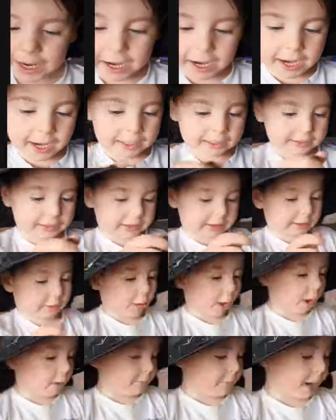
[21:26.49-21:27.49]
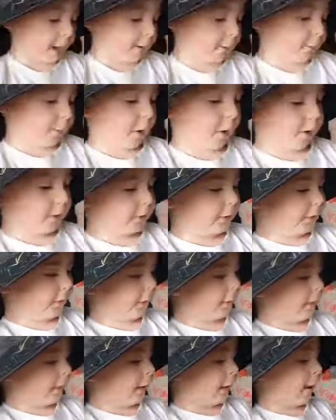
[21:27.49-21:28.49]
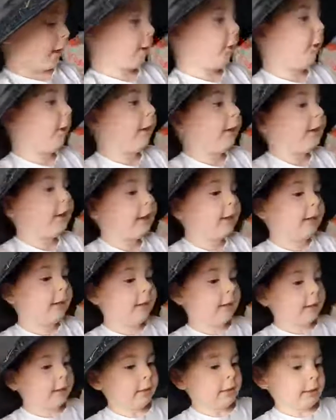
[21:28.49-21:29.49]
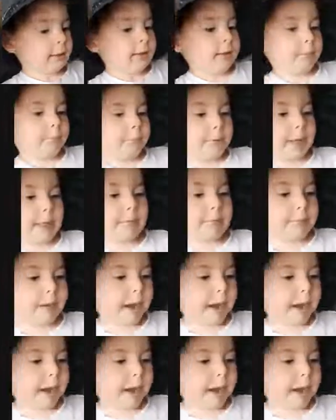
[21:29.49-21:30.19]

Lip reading: I got my wand, so I can spell